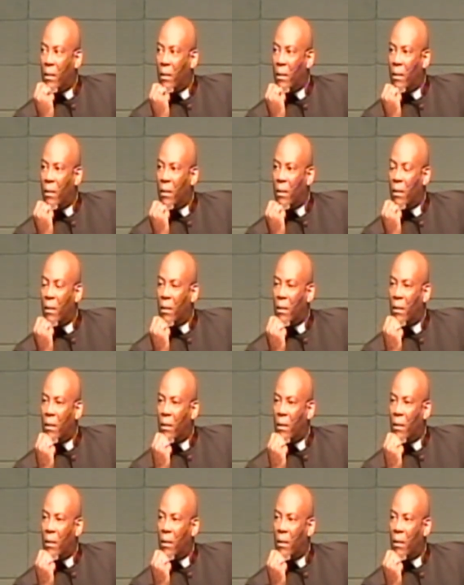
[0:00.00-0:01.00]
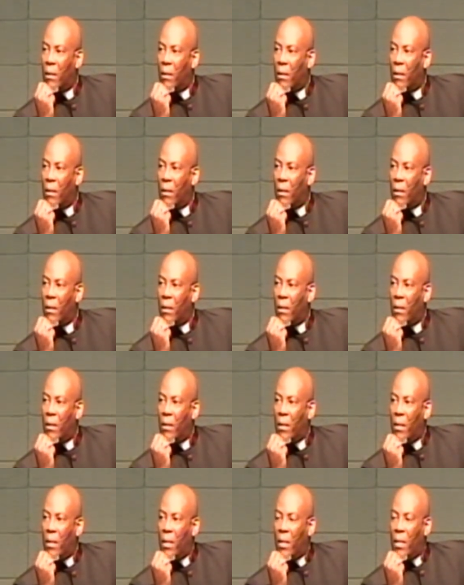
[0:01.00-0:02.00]

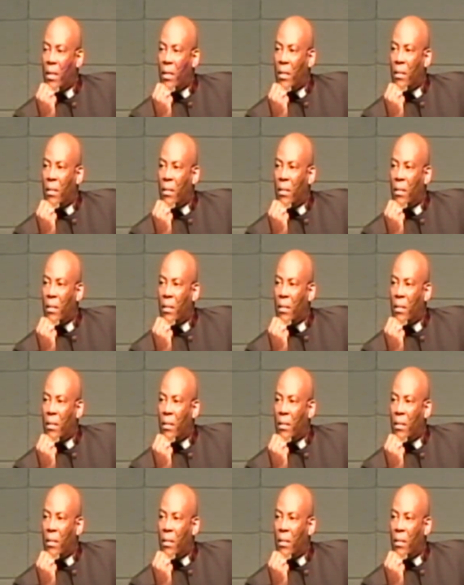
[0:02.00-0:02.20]
(silence)